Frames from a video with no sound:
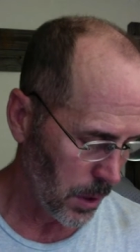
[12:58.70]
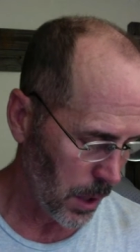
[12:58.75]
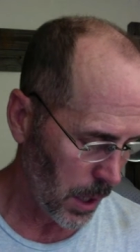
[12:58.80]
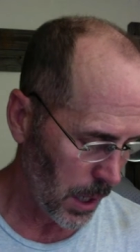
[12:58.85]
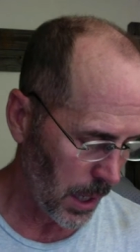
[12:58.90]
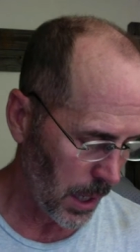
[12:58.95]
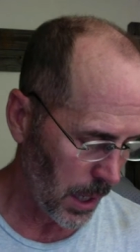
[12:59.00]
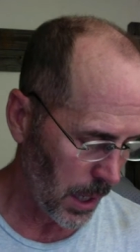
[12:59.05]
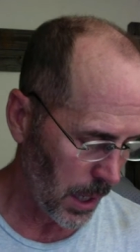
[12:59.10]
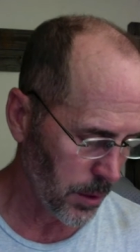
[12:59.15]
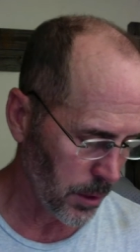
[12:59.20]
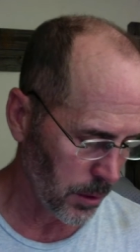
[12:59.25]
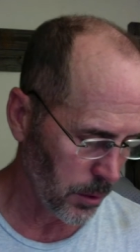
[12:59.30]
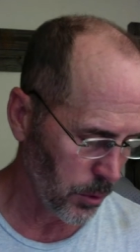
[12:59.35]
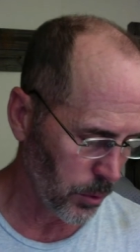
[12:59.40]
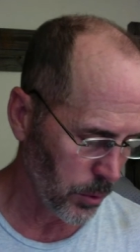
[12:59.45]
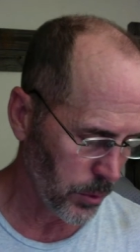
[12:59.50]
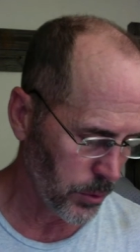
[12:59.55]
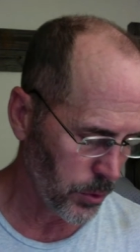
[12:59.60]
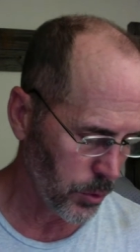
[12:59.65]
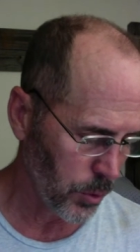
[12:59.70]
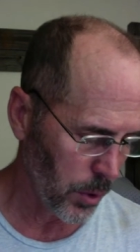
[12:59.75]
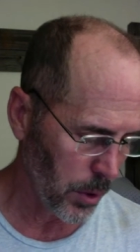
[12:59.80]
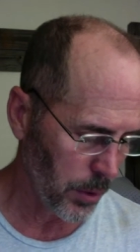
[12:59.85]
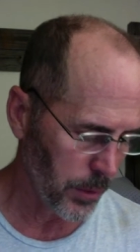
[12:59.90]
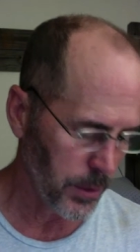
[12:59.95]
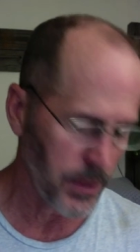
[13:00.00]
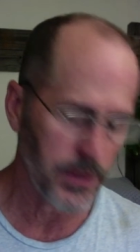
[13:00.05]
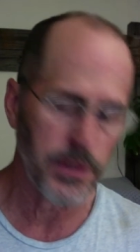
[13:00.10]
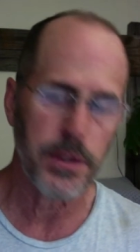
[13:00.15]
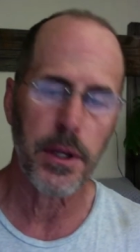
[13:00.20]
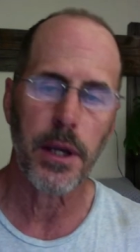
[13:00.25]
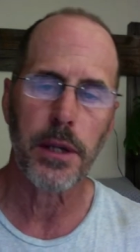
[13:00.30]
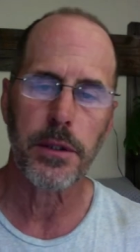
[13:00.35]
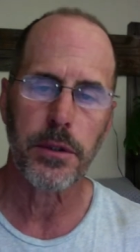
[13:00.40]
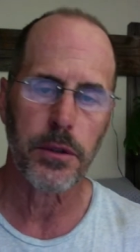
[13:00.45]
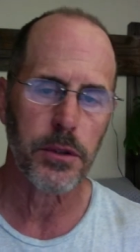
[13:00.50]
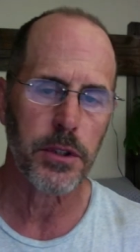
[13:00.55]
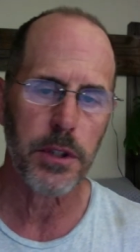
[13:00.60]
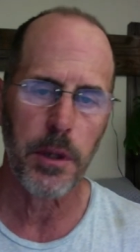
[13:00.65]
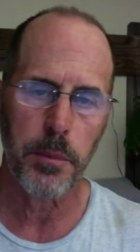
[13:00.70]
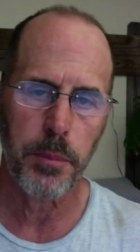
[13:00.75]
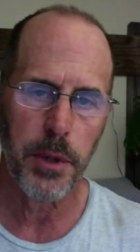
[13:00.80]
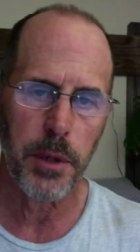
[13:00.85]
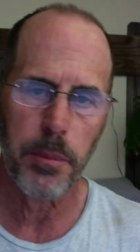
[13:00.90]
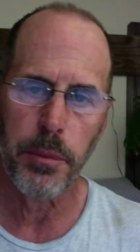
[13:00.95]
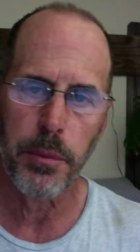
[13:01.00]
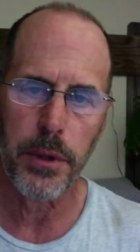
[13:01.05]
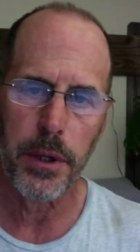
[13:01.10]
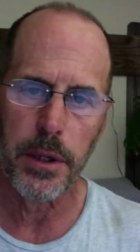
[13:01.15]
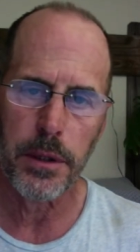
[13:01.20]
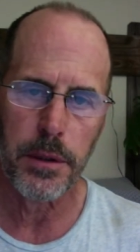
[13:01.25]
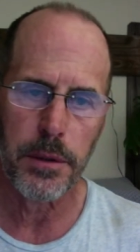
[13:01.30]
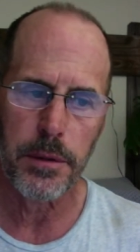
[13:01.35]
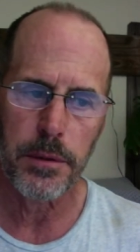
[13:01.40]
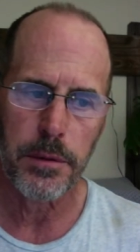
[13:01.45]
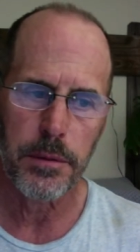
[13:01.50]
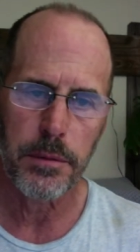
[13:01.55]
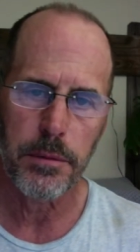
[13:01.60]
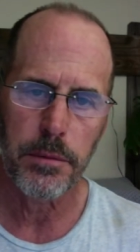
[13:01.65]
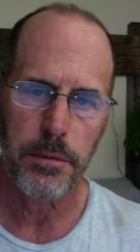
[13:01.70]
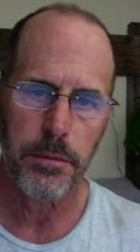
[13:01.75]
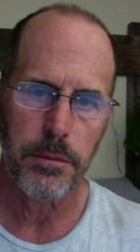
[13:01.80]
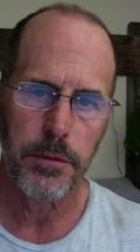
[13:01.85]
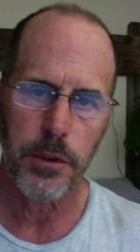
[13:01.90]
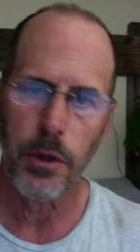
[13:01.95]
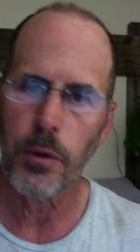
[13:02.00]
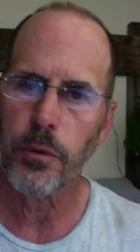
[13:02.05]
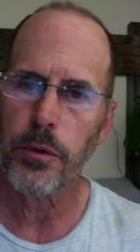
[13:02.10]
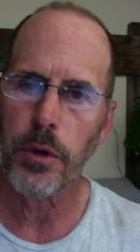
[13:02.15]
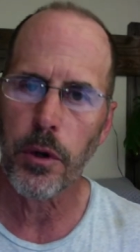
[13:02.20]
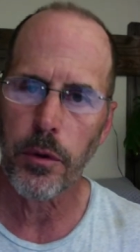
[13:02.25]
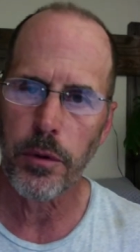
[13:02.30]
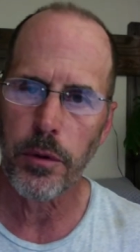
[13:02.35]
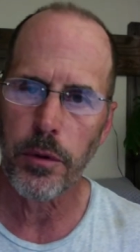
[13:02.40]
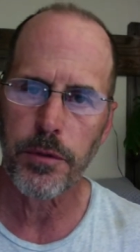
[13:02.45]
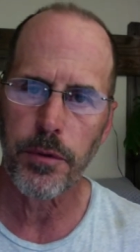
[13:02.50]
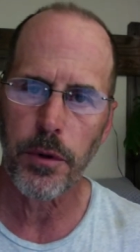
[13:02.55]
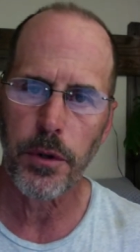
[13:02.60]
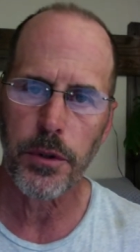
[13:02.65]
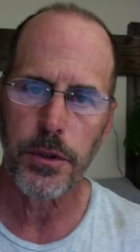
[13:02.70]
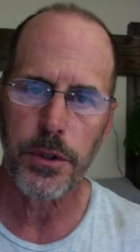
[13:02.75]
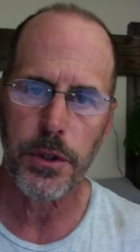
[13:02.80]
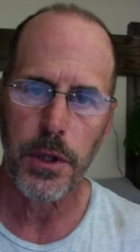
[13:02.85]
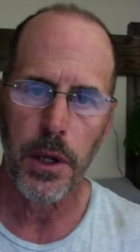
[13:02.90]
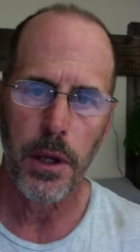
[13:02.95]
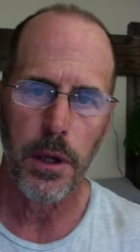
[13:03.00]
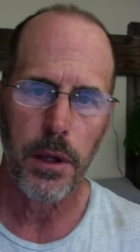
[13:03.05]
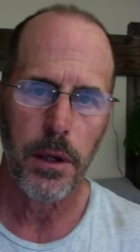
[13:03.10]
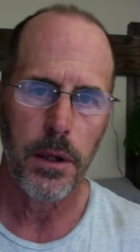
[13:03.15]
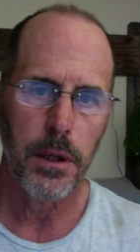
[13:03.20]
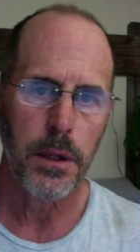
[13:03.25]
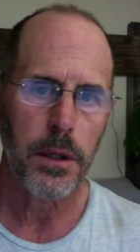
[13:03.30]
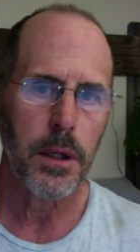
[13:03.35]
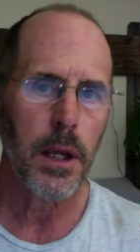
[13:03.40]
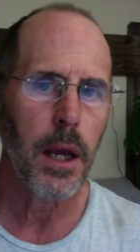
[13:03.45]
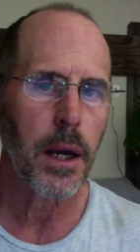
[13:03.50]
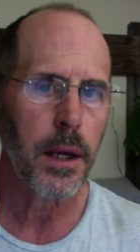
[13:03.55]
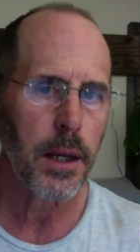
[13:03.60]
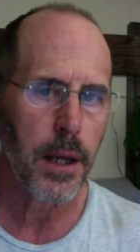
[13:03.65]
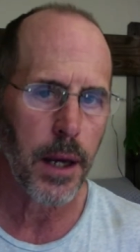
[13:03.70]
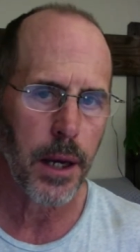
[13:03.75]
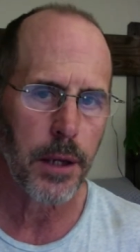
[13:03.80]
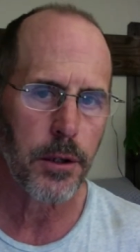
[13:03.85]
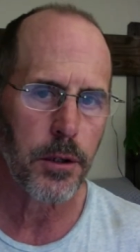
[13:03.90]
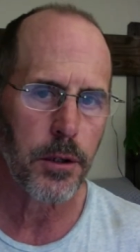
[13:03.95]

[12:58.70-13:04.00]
I, the Lord, do all these things. There's some people that don't know this verse. Yeah, God